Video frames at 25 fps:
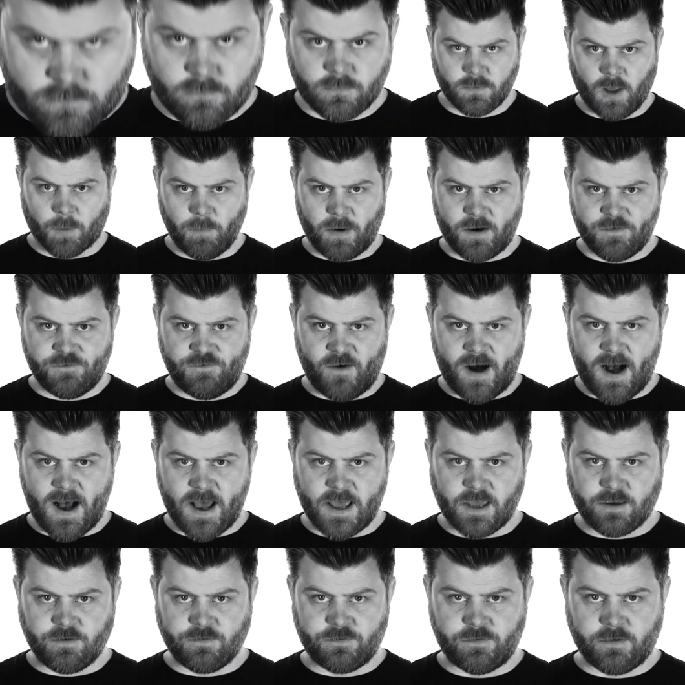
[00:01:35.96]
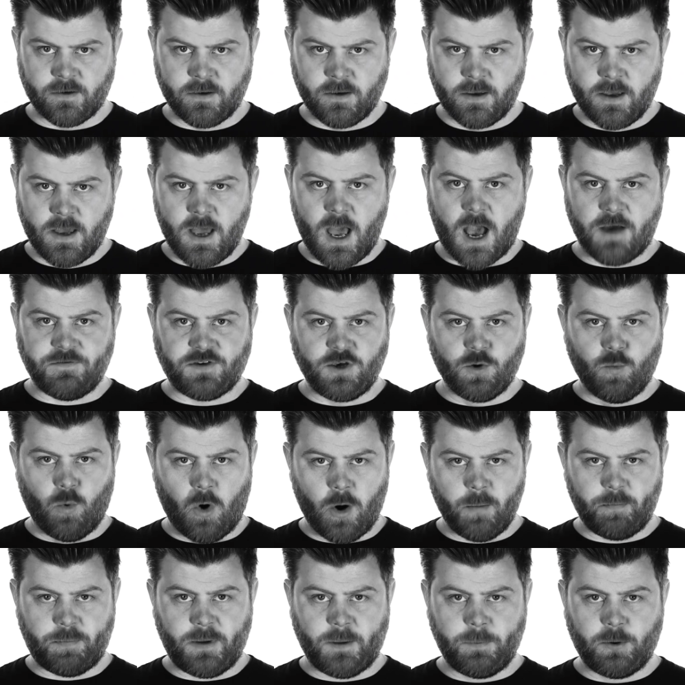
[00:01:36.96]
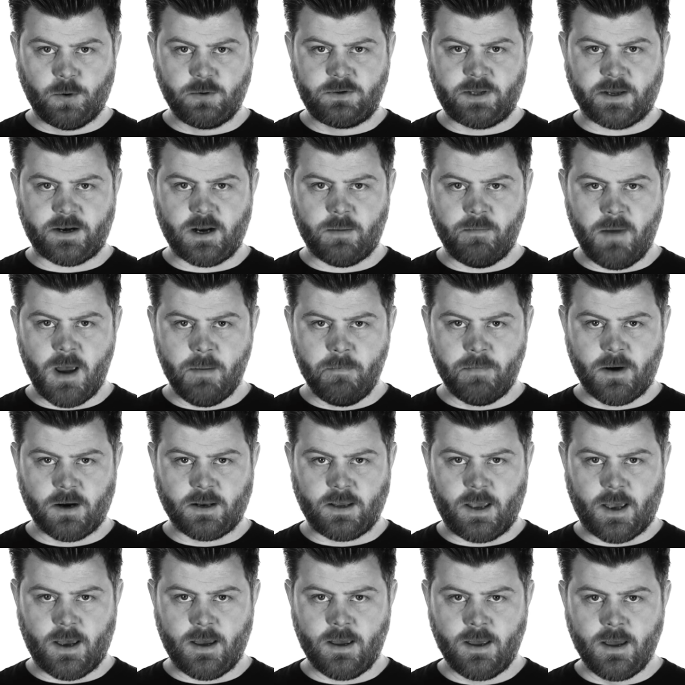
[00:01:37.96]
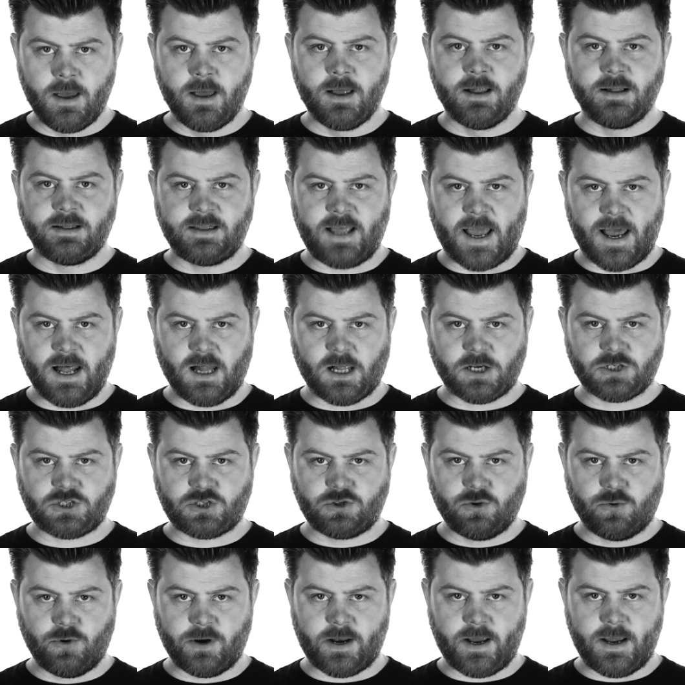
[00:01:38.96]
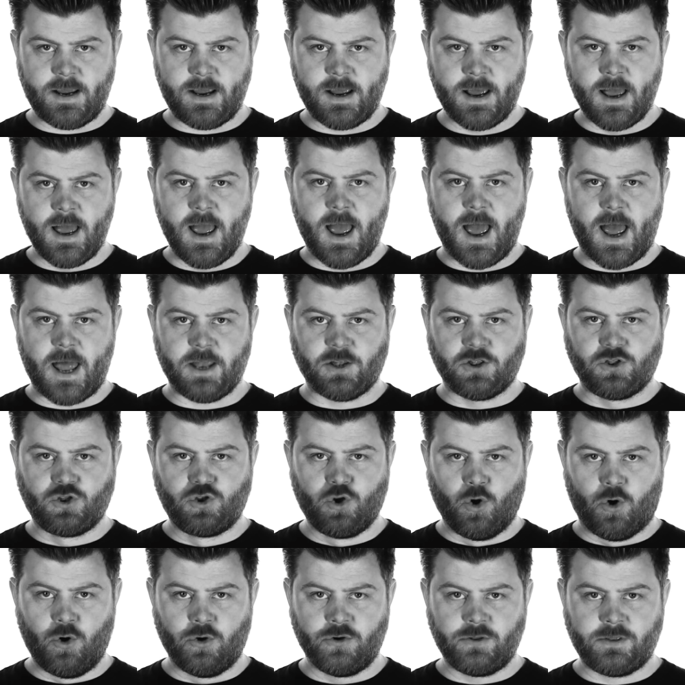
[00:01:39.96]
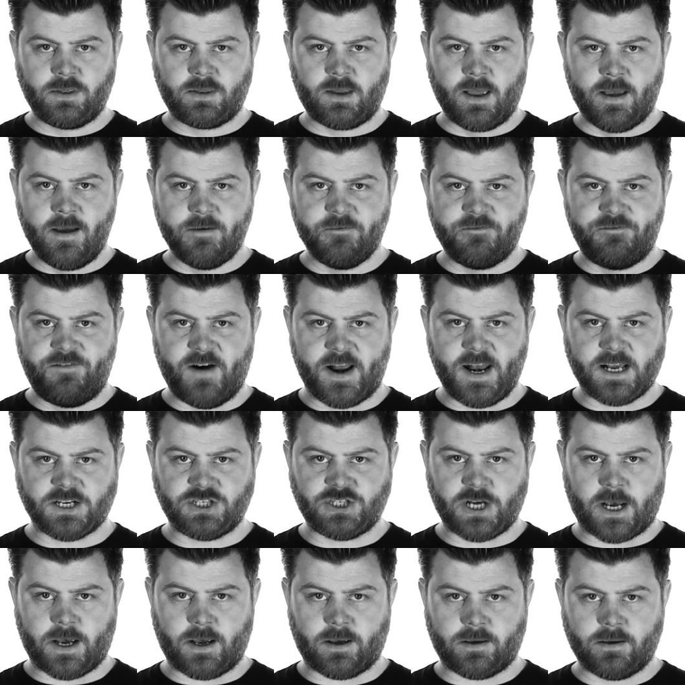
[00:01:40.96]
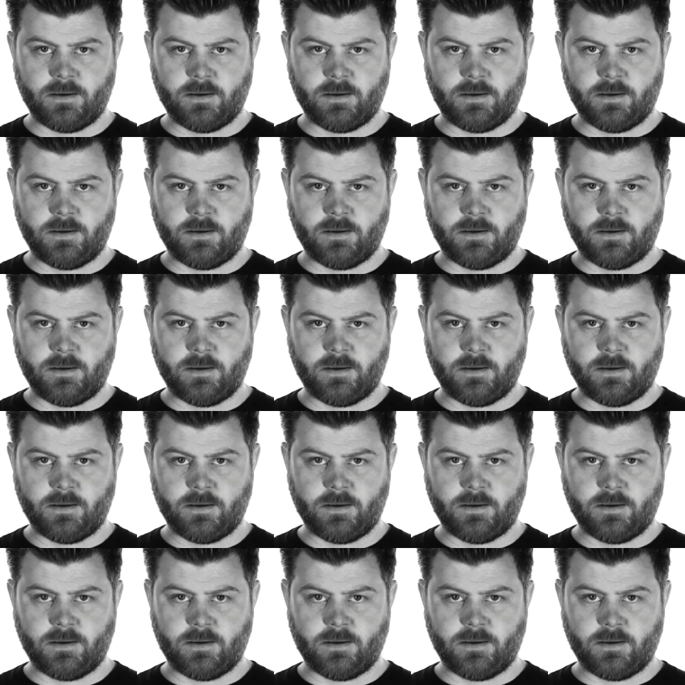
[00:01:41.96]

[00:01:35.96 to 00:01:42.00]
Number 5. If you want people to remember you, tell a story and don't finish it.